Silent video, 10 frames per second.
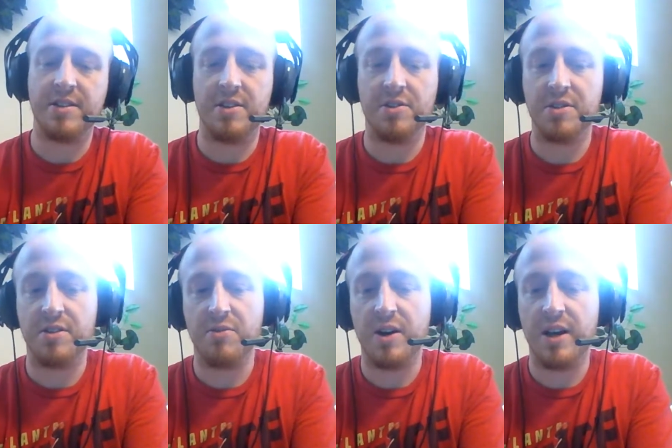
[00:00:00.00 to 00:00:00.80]
you'll see
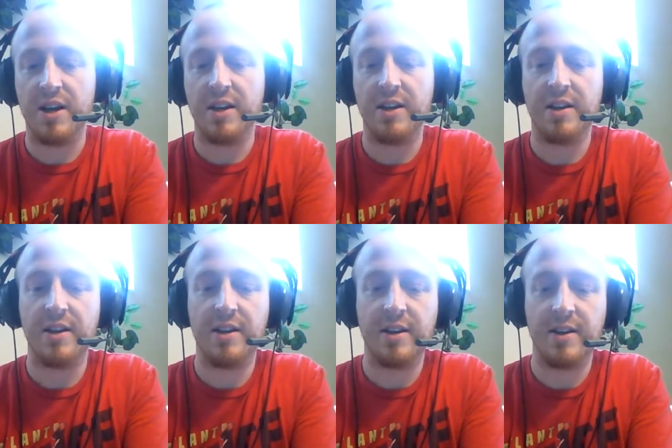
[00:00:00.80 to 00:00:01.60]
why
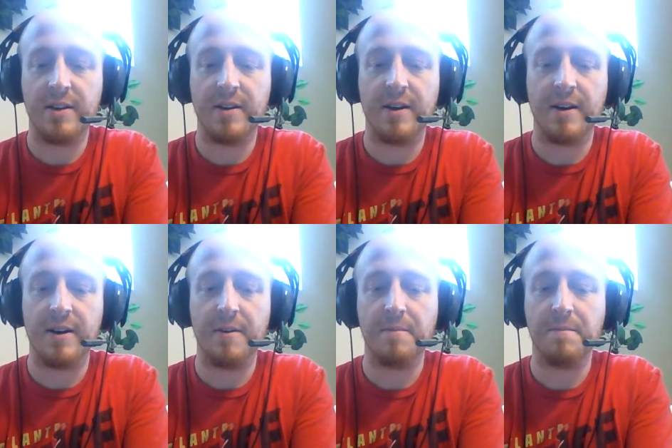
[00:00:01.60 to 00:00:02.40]

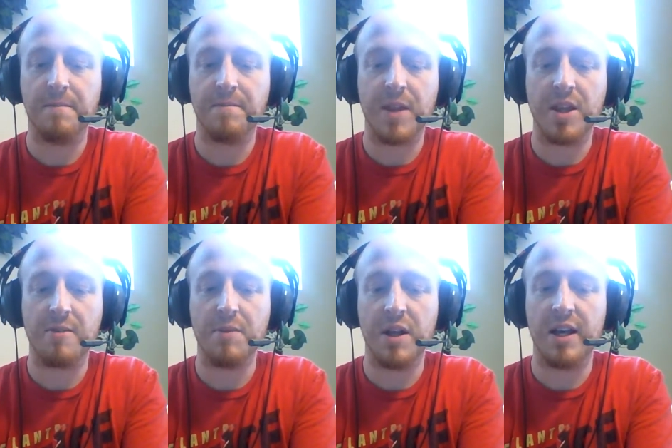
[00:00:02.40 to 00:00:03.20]
I think
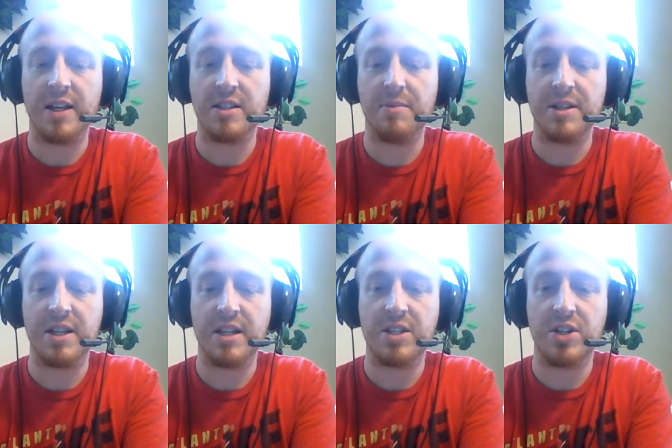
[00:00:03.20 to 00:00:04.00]
Bella has the best
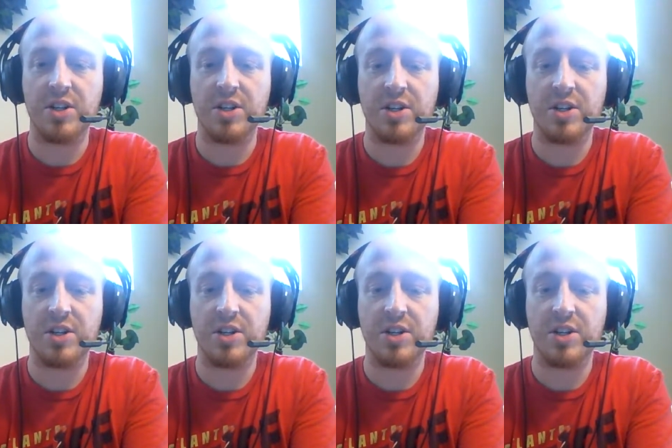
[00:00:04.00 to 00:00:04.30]
answer.